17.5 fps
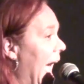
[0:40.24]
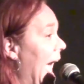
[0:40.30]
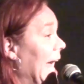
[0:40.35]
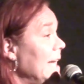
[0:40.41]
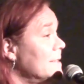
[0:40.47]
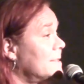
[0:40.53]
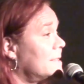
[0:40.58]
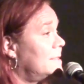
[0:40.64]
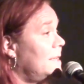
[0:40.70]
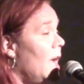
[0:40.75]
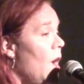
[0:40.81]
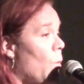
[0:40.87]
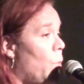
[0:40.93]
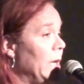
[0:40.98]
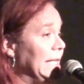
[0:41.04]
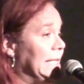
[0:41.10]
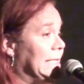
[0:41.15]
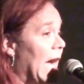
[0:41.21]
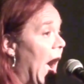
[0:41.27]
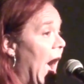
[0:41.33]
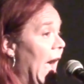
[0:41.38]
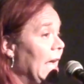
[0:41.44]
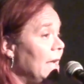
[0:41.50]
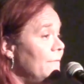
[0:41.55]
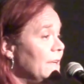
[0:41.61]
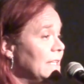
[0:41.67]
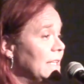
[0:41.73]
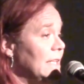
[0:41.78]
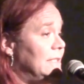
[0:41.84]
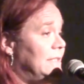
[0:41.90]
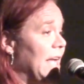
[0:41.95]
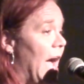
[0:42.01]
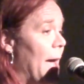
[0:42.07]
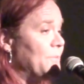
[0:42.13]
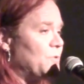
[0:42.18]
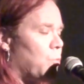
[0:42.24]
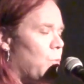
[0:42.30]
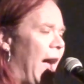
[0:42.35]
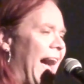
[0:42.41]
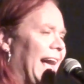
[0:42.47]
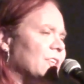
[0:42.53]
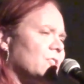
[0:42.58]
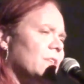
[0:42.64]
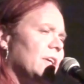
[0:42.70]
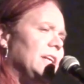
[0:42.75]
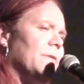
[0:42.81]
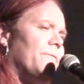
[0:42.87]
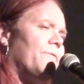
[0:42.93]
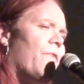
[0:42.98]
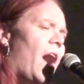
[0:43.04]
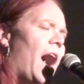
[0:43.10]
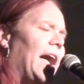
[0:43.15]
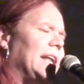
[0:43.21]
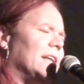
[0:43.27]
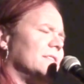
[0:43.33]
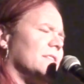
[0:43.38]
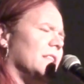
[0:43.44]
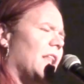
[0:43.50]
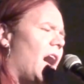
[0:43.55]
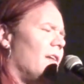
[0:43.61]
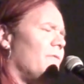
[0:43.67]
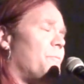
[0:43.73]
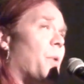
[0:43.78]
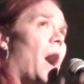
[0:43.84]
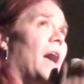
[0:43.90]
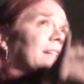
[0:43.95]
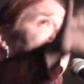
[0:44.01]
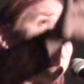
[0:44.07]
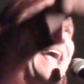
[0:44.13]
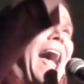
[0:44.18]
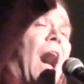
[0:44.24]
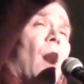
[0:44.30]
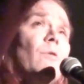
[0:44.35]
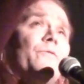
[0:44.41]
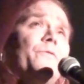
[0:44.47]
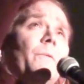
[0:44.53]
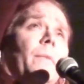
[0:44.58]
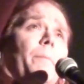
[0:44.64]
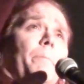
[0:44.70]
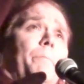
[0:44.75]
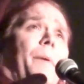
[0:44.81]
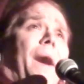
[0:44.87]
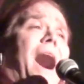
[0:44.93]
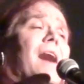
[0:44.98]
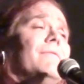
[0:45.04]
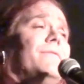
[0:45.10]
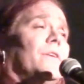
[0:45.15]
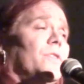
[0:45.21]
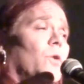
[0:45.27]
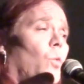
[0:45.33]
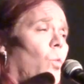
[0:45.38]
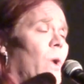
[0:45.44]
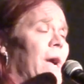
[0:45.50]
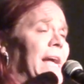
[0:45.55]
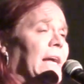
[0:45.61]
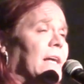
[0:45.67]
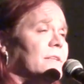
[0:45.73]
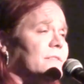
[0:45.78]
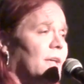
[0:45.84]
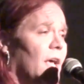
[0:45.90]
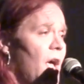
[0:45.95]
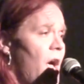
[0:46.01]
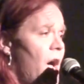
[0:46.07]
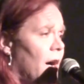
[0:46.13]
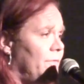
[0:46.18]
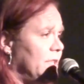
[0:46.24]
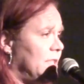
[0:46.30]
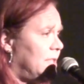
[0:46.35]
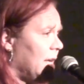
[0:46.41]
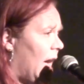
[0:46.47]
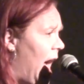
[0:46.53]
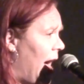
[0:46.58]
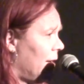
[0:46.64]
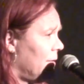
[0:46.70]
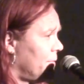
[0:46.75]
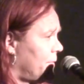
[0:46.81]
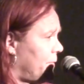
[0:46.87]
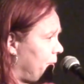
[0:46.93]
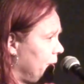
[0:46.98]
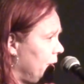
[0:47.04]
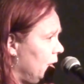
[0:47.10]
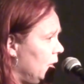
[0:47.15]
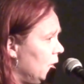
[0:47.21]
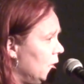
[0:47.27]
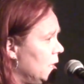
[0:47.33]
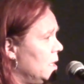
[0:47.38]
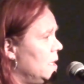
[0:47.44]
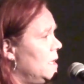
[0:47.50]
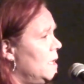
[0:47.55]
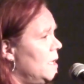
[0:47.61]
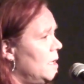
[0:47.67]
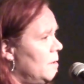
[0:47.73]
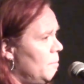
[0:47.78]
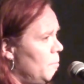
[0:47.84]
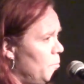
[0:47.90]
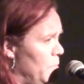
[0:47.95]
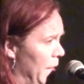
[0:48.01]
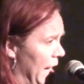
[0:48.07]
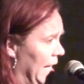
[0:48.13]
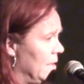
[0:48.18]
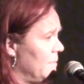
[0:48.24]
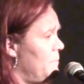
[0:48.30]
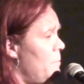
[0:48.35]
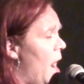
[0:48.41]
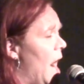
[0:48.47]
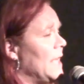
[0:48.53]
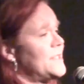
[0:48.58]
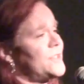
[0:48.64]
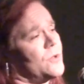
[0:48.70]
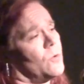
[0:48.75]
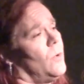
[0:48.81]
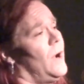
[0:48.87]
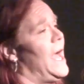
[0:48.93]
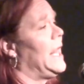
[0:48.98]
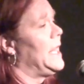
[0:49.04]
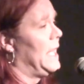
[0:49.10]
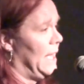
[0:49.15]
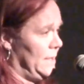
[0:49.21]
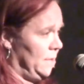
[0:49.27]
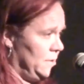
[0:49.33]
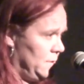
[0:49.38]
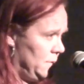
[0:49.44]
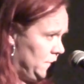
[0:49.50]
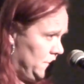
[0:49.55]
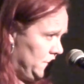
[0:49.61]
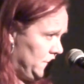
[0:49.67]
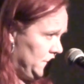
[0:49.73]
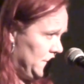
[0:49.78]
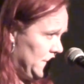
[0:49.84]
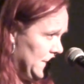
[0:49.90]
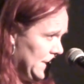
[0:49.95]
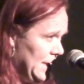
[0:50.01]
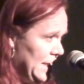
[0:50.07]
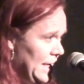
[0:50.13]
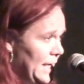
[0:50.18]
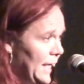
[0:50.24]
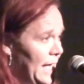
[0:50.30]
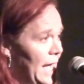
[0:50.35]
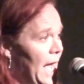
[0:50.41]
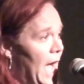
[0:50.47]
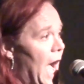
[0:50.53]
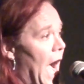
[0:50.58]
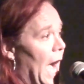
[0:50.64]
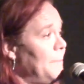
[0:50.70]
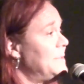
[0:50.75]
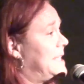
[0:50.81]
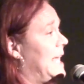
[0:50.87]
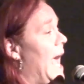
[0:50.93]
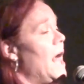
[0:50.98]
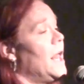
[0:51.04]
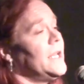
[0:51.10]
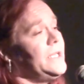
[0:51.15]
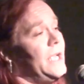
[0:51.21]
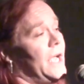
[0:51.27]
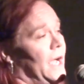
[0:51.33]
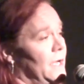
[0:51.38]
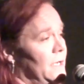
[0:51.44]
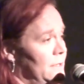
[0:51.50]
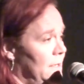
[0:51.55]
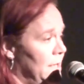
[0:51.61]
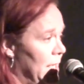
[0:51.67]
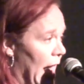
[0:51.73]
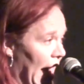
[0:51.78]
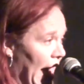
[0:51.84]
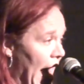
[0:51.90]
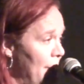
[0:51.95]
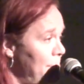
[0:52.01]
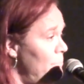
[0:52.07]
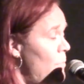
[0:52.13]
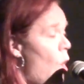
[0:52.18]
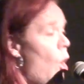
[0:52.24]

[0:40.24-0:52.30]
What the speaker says: haste, we dive into depths rashly defined as love, brought down from above on the wings of a dove made of mozzarella. I'm telling you, I got